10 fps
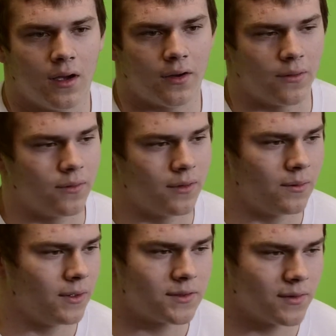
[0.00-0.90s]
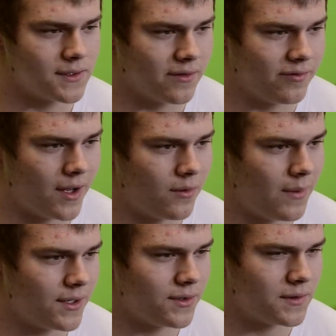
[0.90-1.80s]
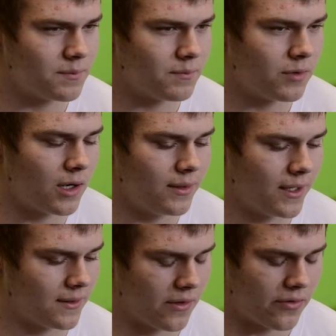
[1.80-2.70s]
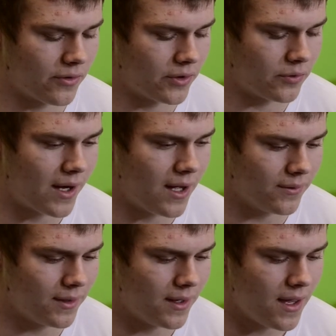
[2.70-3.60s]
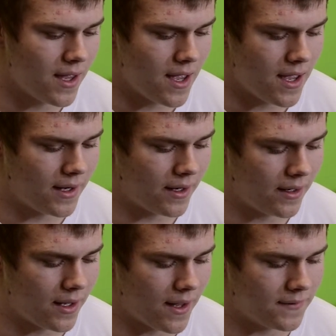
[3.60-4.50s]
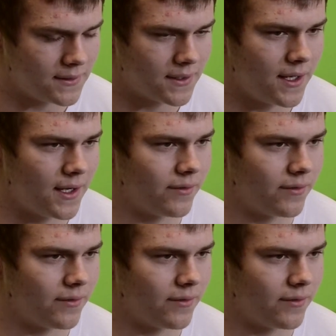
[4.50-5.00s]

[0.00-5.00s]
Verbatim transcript: Okay, well, this wasn't the final match. It was probably like the third round, and I had this kid.